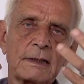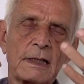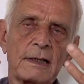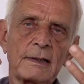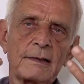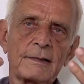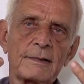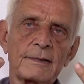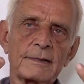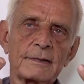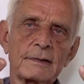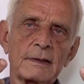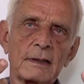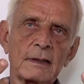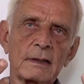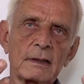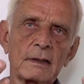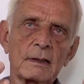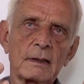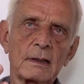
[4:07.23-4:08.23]

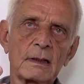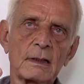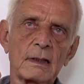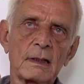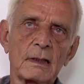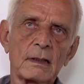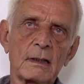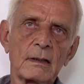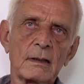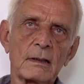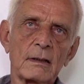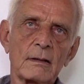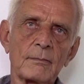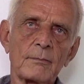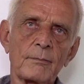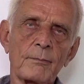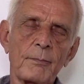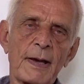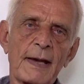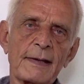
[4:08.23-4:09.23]
honey-tasting
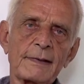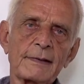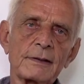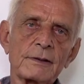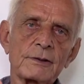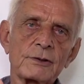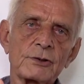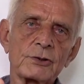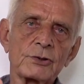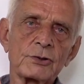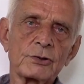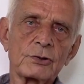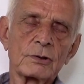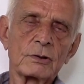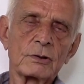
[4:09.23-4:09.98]
passage